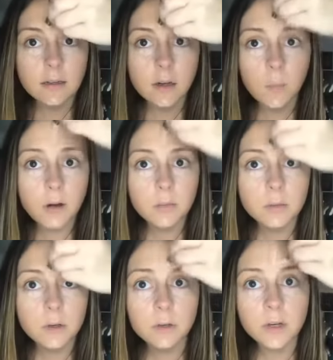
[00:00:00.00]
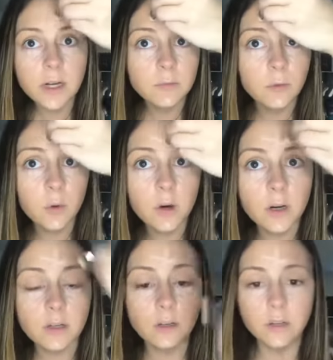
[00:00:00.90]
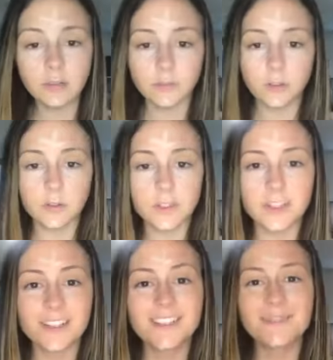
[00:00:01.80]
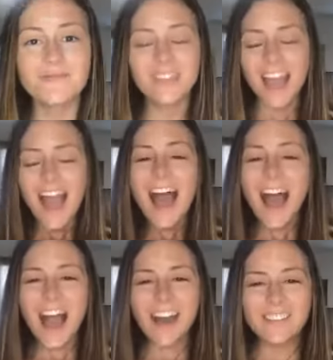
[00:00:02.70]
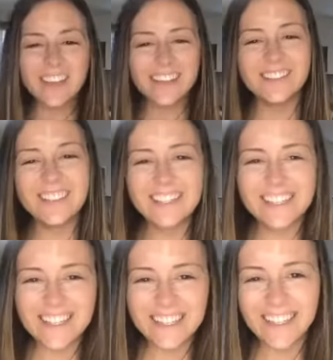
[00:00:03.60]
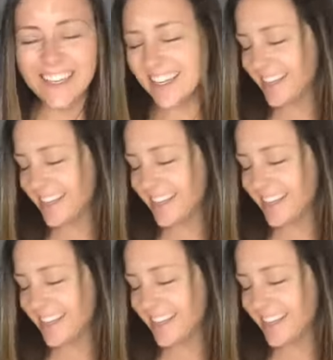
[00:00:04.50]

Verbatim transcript: a welcome program for new influencers. Happy New Year, Cindy.